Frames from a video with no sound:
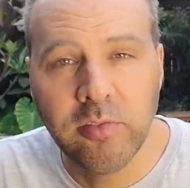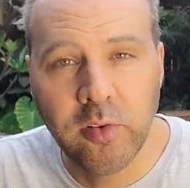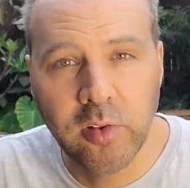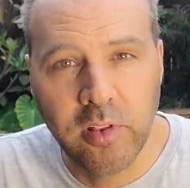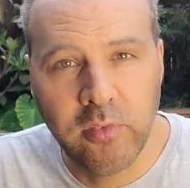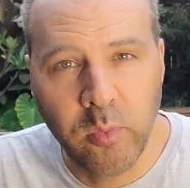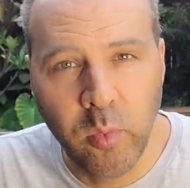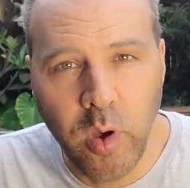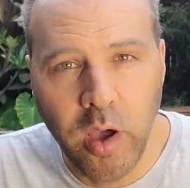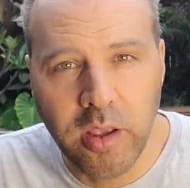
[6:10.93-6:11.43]

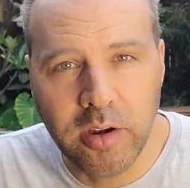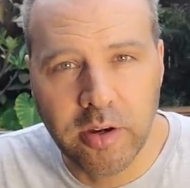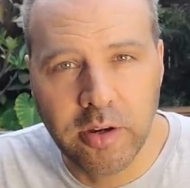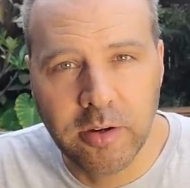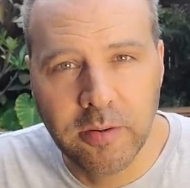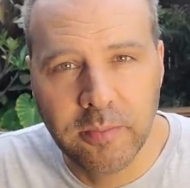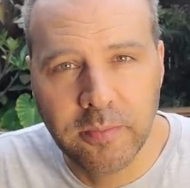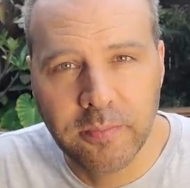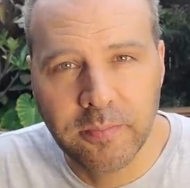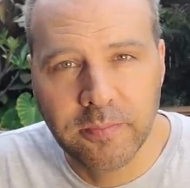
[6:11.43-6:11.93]
full of
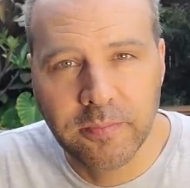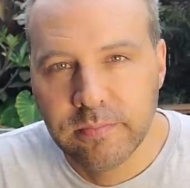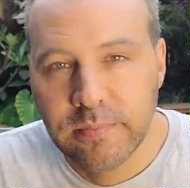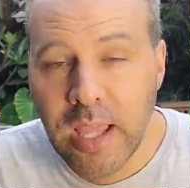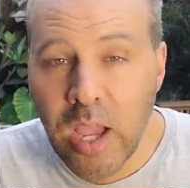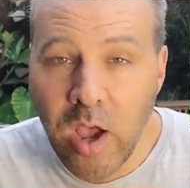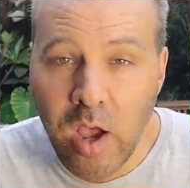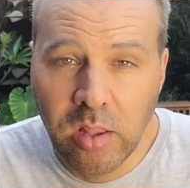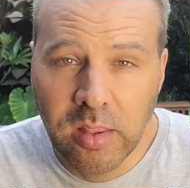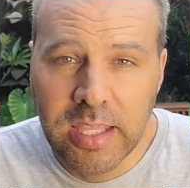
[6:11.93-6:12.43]
water.
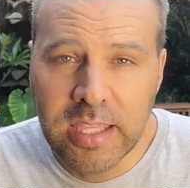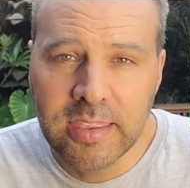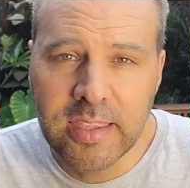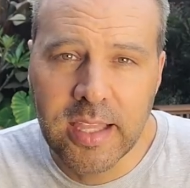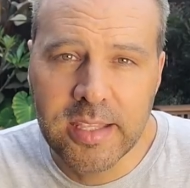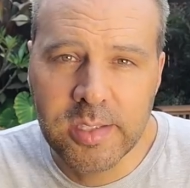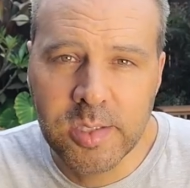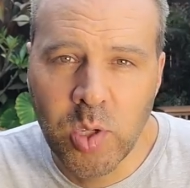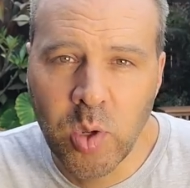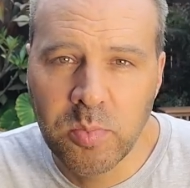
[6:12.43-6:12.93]
Now I'll link
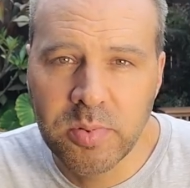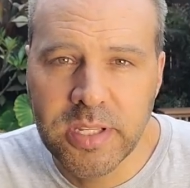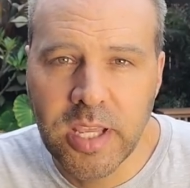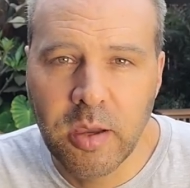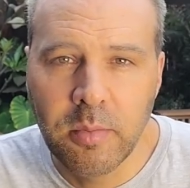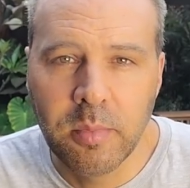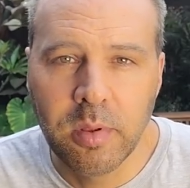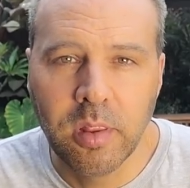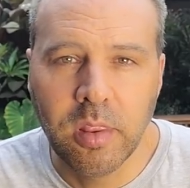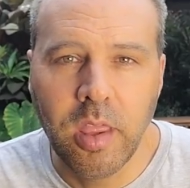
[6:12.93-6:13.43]
that soap
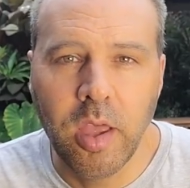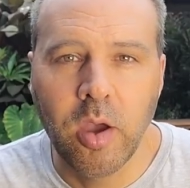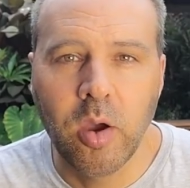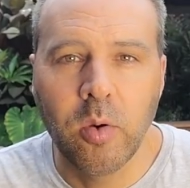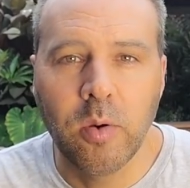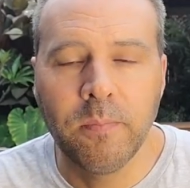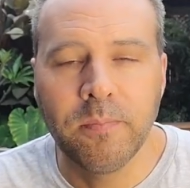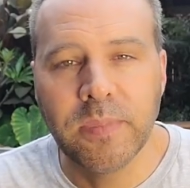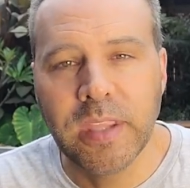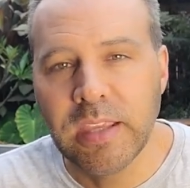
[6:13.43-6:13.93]
down
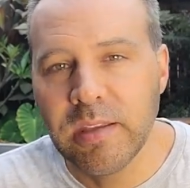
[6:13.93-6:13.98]
below.